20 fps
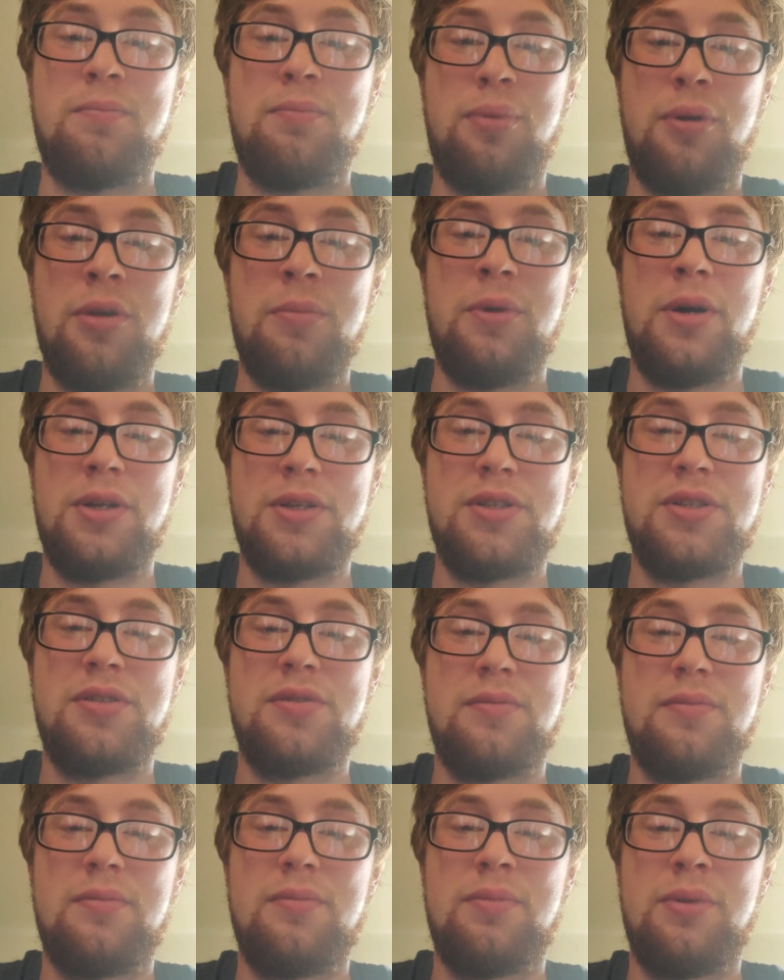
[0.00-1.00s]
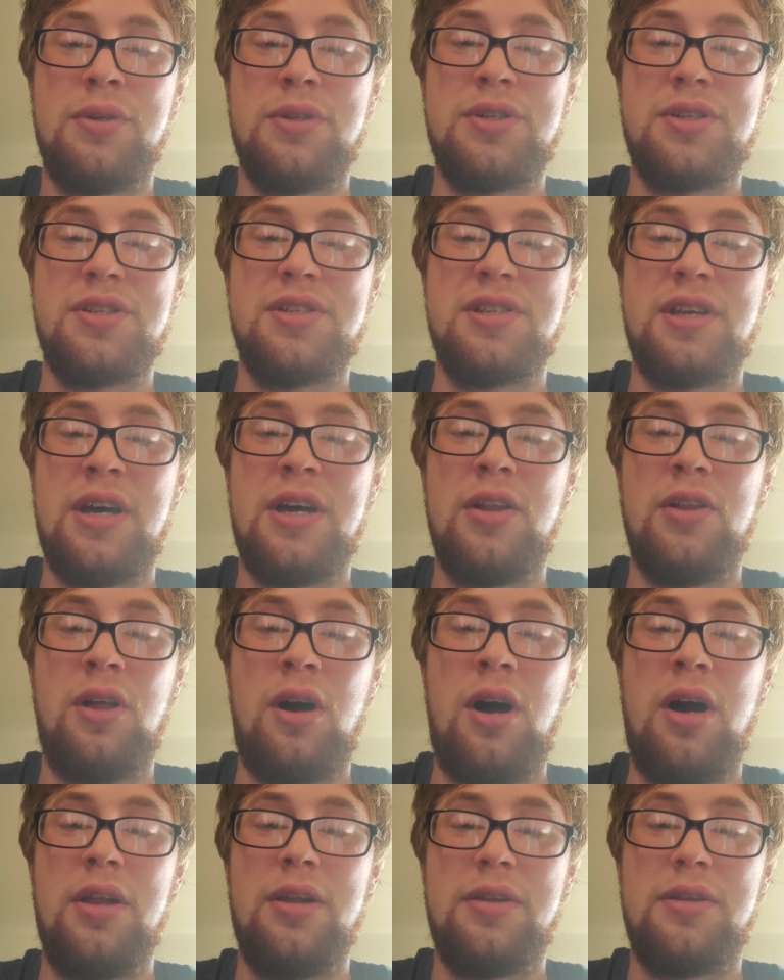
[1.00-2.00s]
pretty much pushed aside a
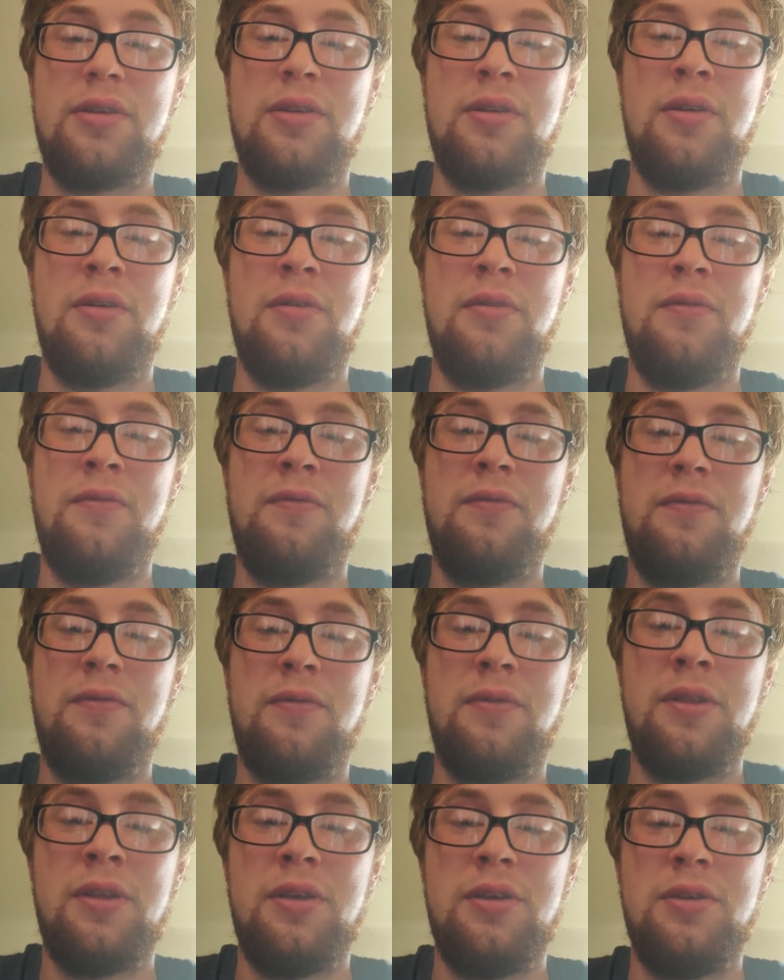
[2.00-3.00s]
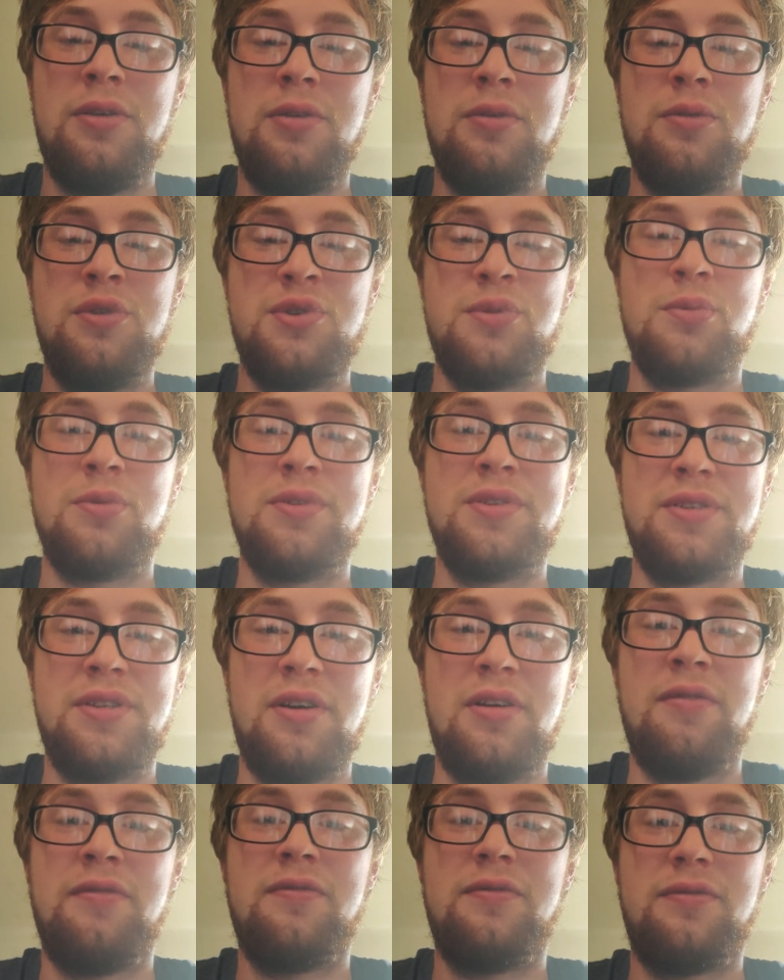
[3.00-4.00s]
lot of the usual
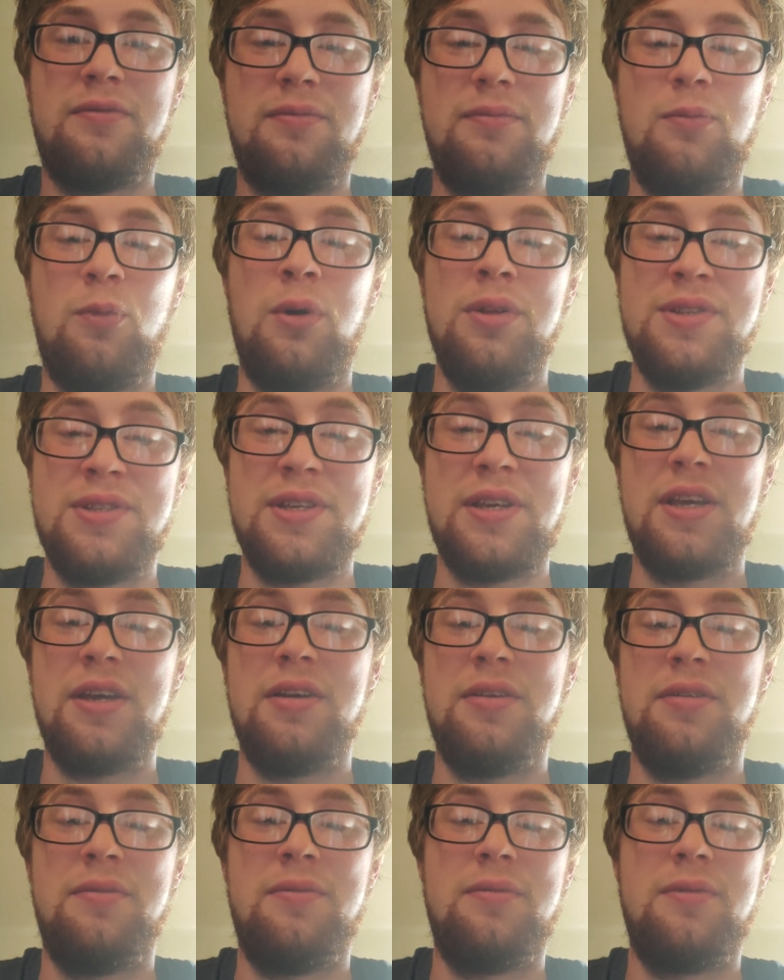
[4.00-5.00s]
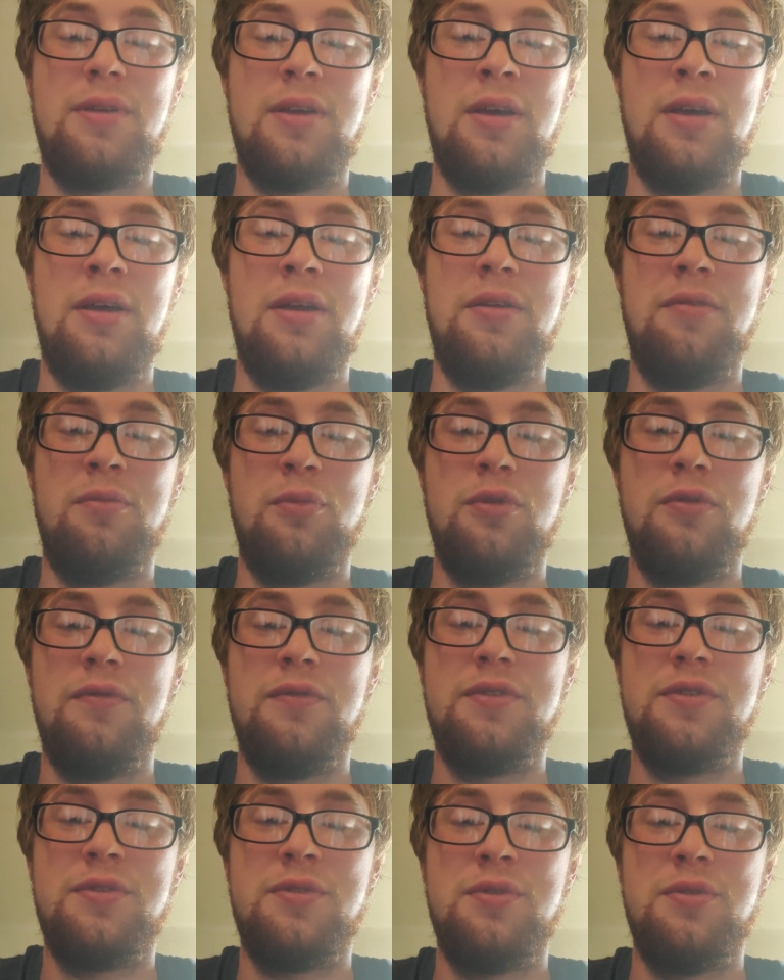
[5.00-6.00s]
stuff once again and move
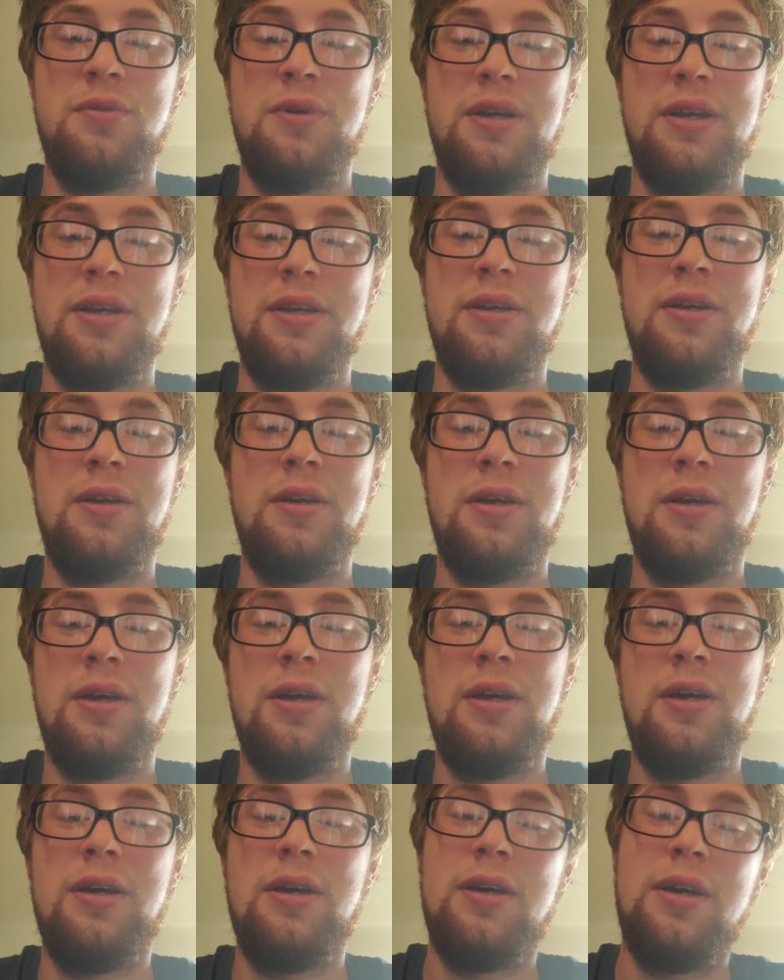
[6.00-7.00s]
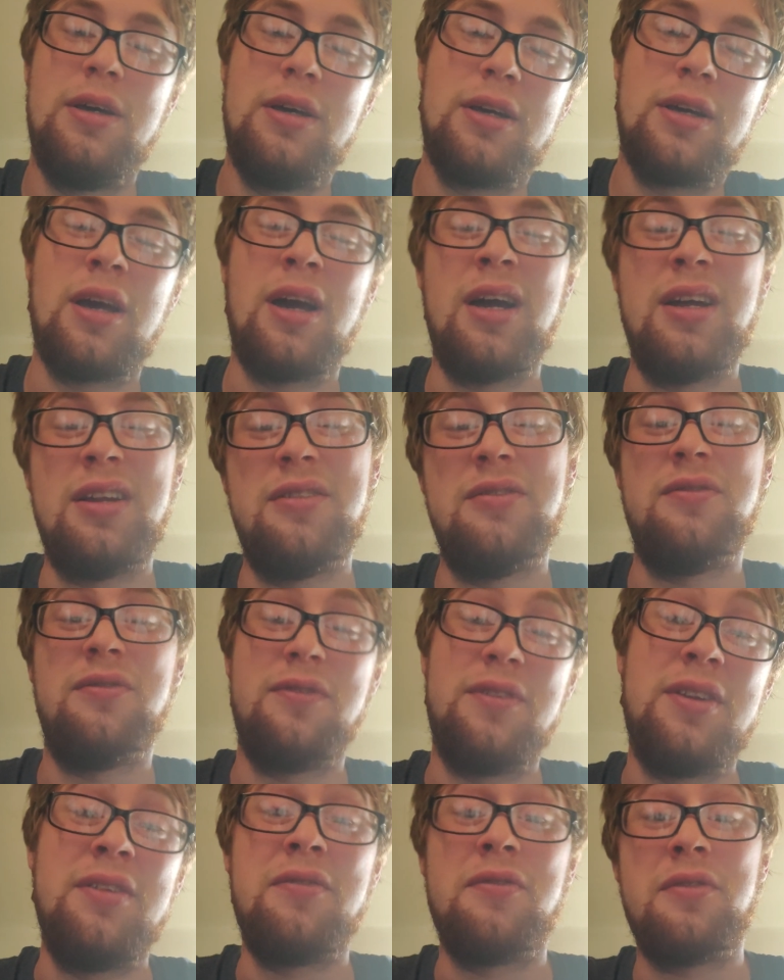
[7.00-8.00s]
to a kind of
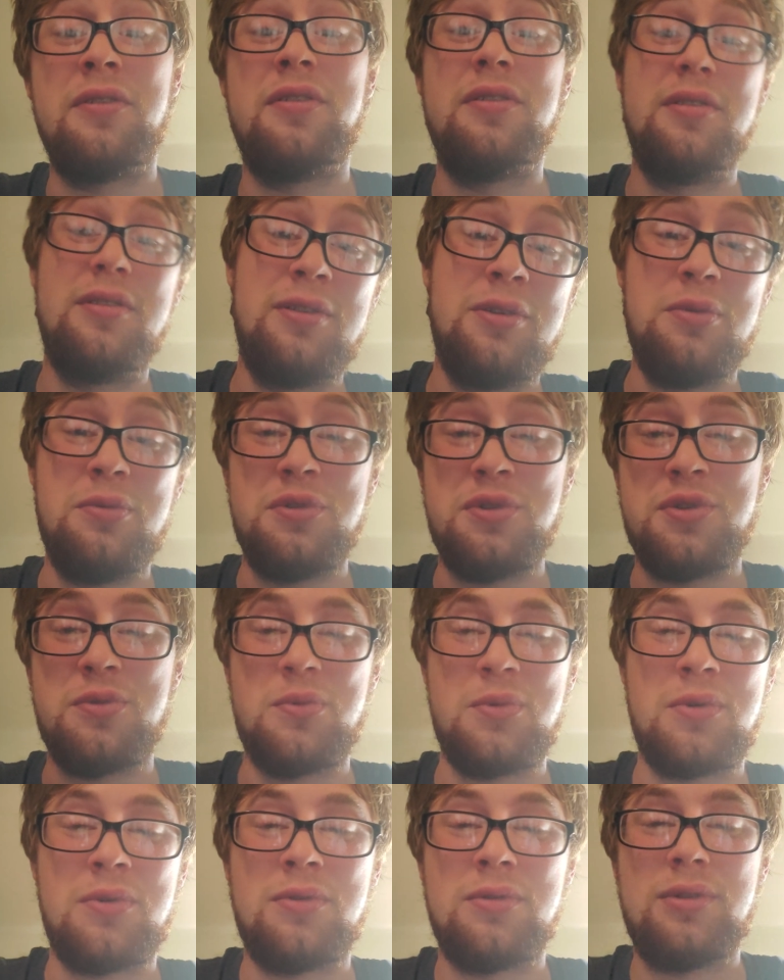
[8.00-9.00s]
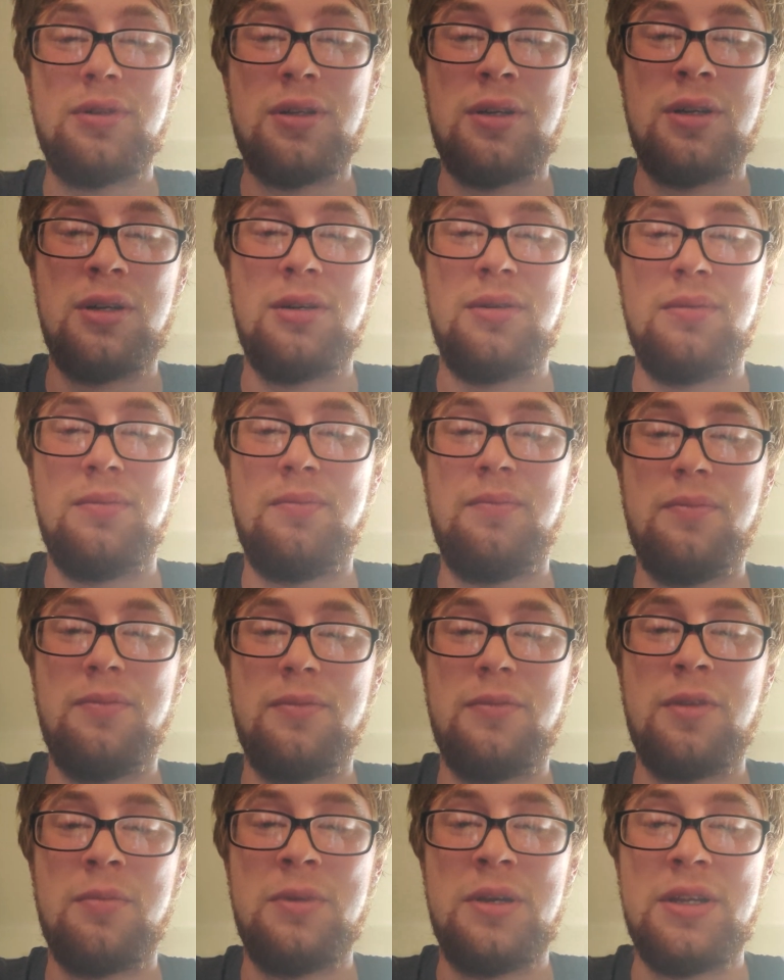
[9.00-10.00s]
different usual. Um,
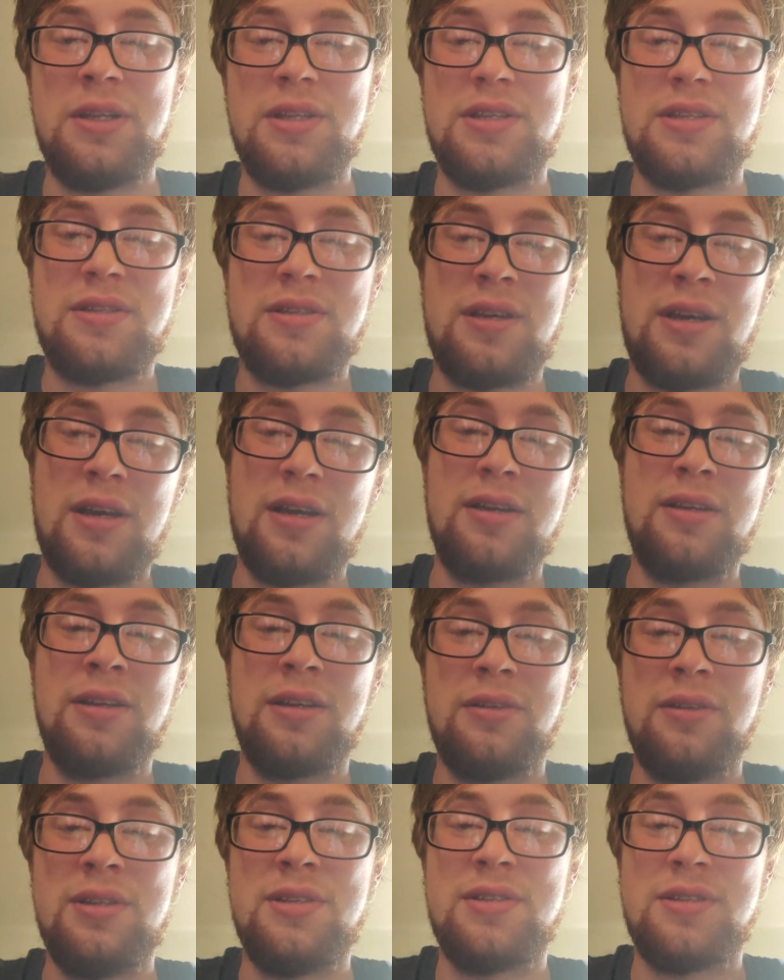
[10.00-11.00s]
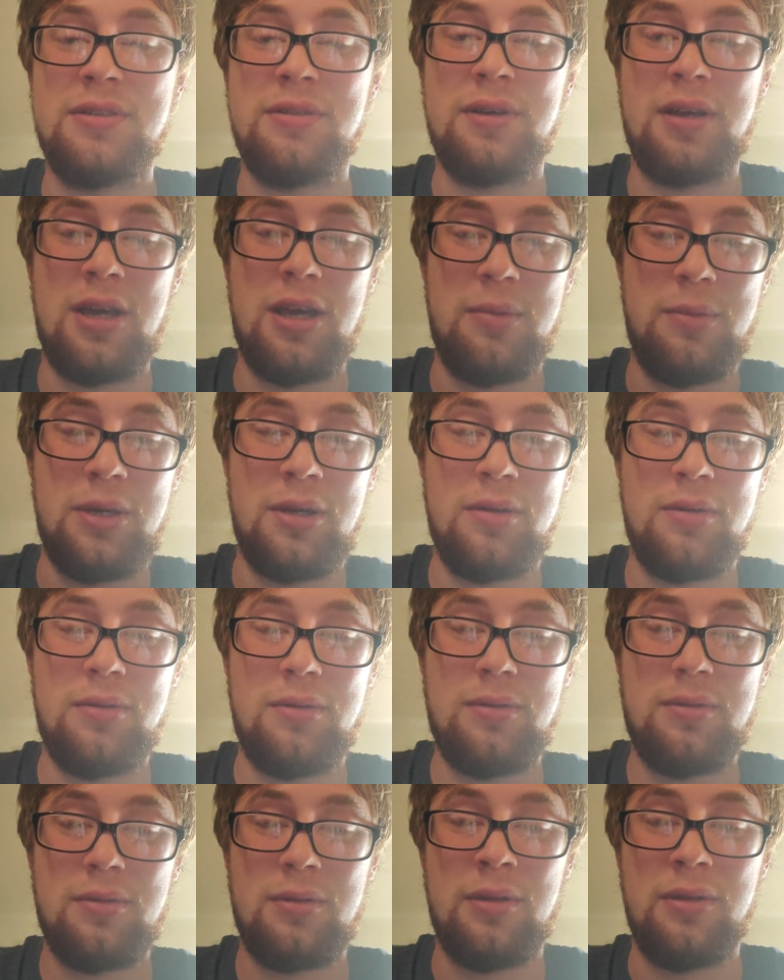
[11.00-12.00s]
I mean, it's technically still gaming
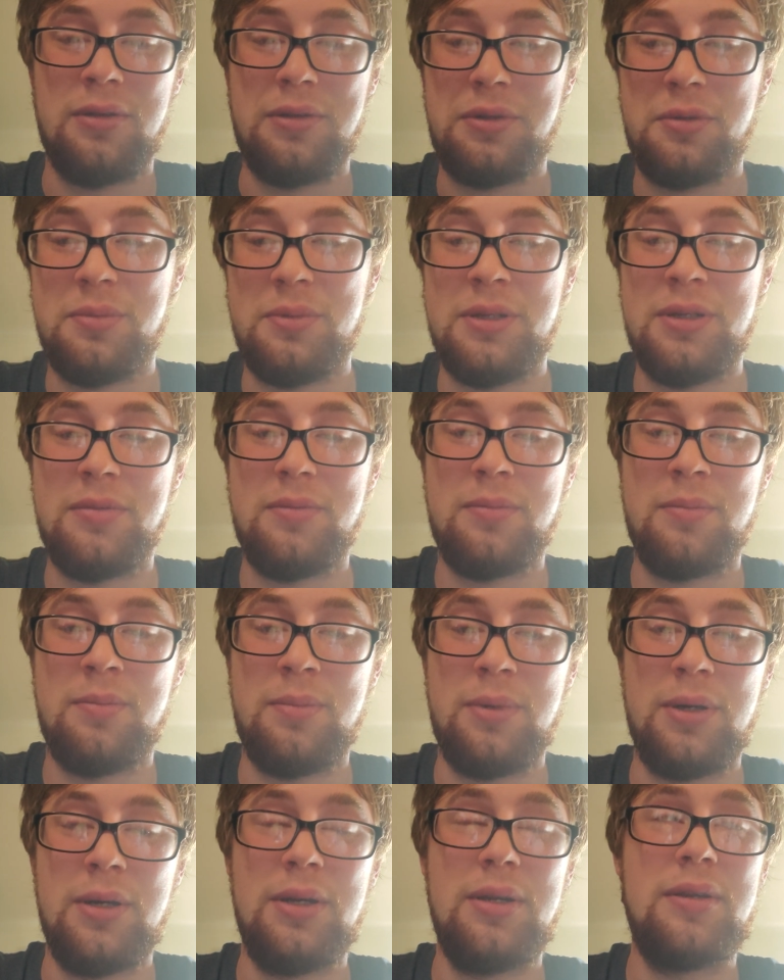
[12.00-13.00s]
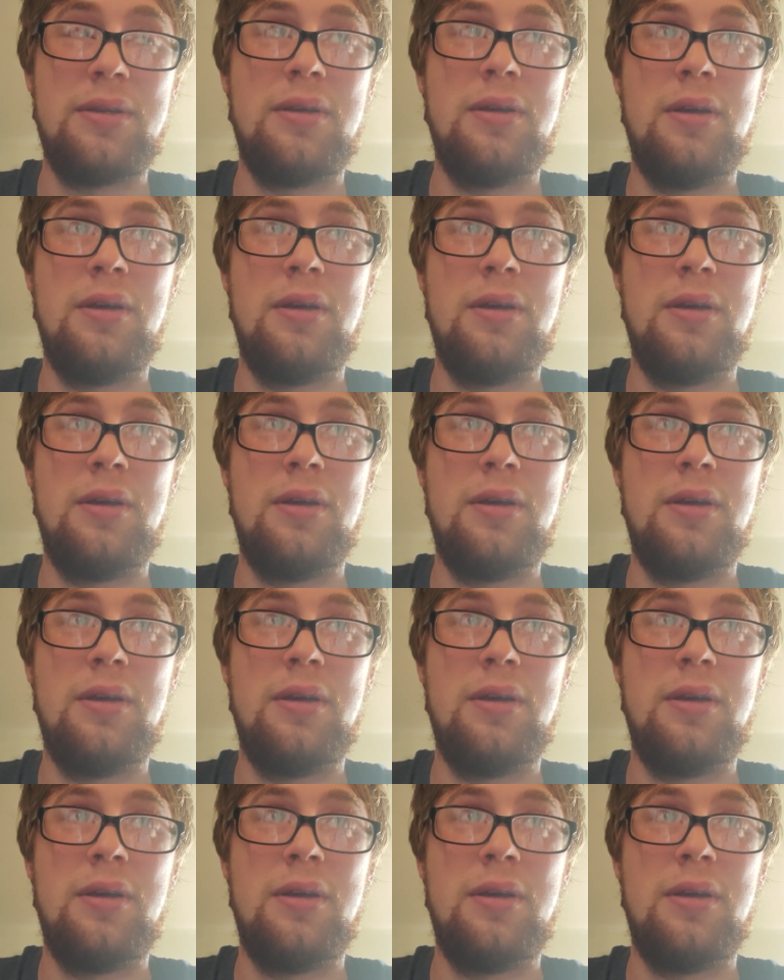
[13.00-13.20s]
a little bit, but